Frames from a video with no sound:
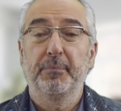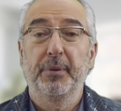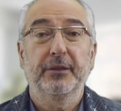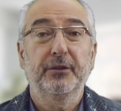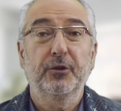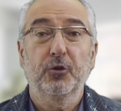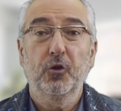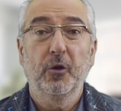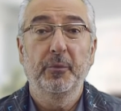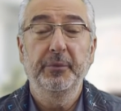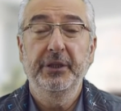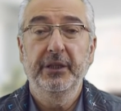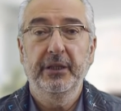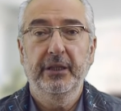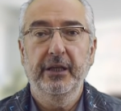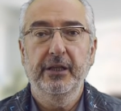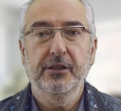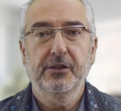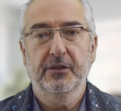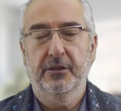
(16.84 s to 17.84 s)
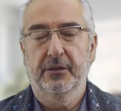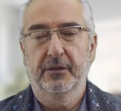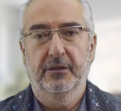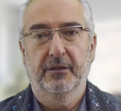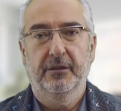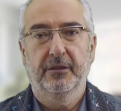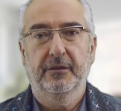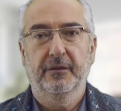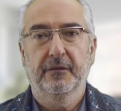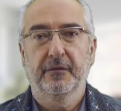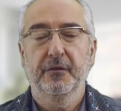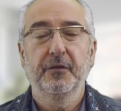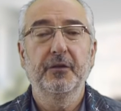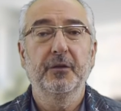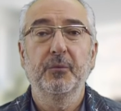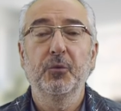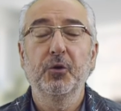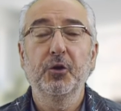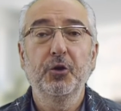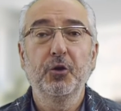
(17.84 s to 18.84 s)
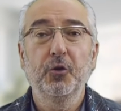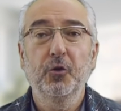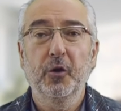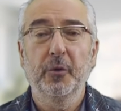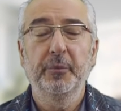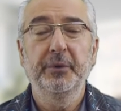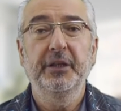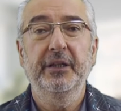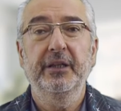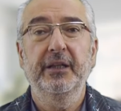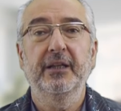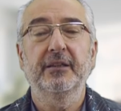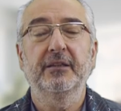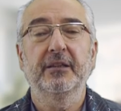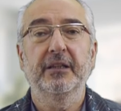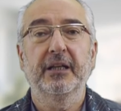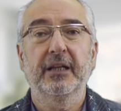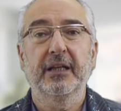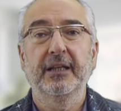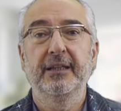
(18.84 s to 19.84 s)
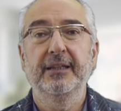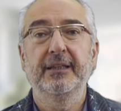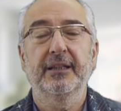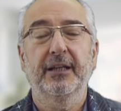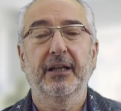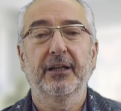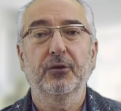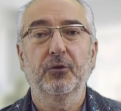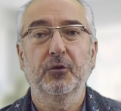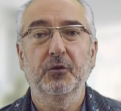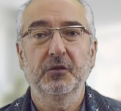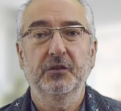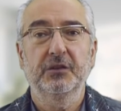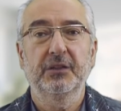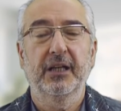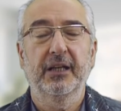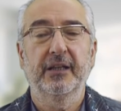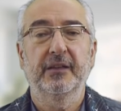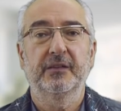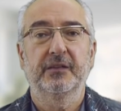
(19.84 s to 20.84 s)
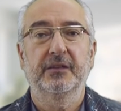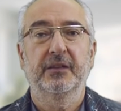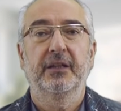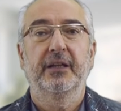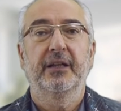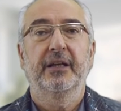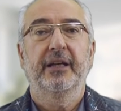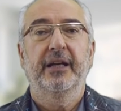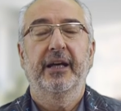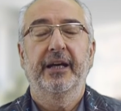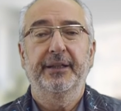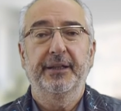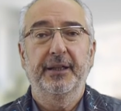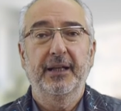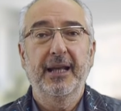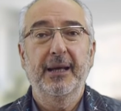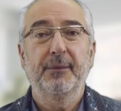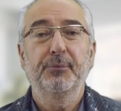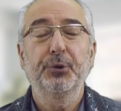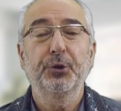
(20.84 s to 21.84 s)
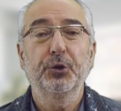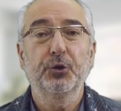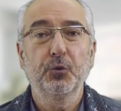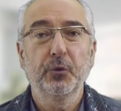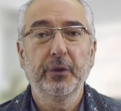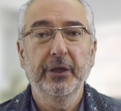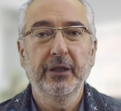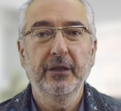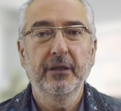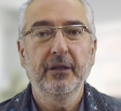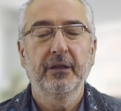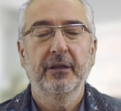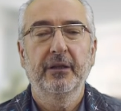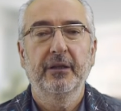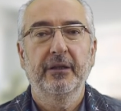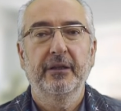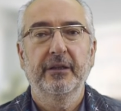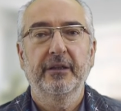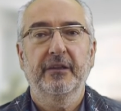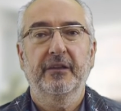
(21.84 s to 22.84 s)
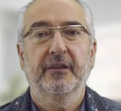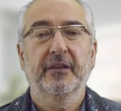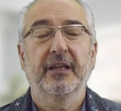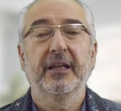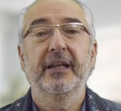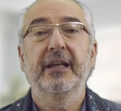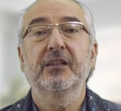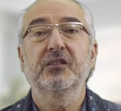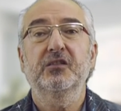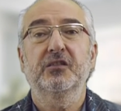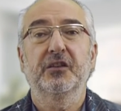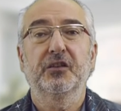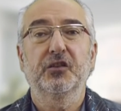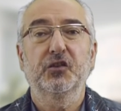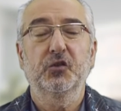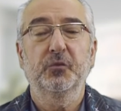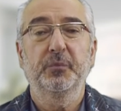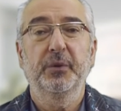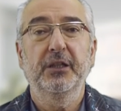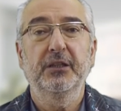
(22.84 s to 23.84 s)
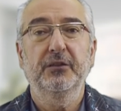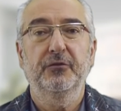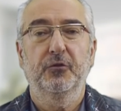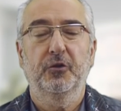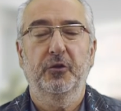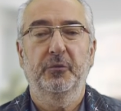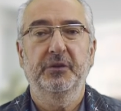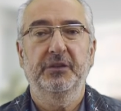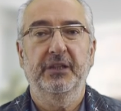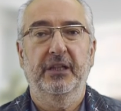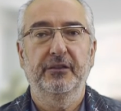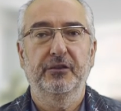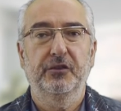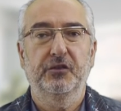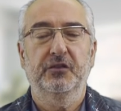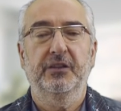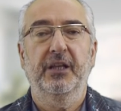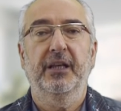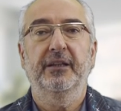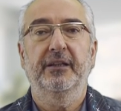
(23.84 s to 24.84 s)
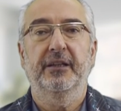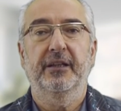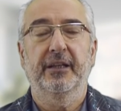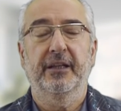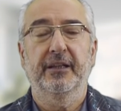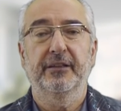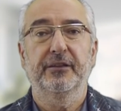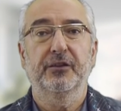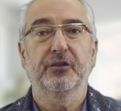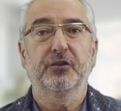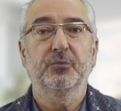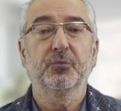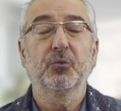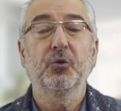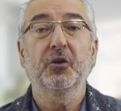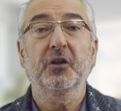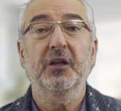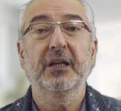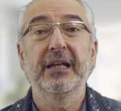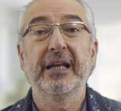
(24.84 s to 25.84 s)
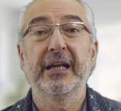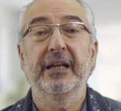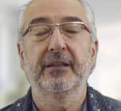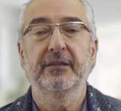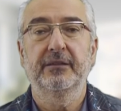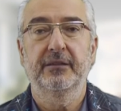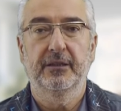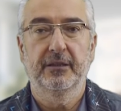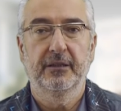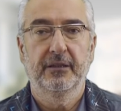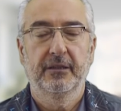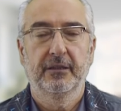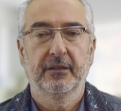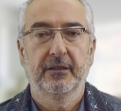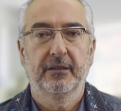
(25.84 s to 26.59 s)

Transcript: Better communication. The more you communicate in a clear and concise and elaborate way, the less there's space for misunderstanding and there's more clarity.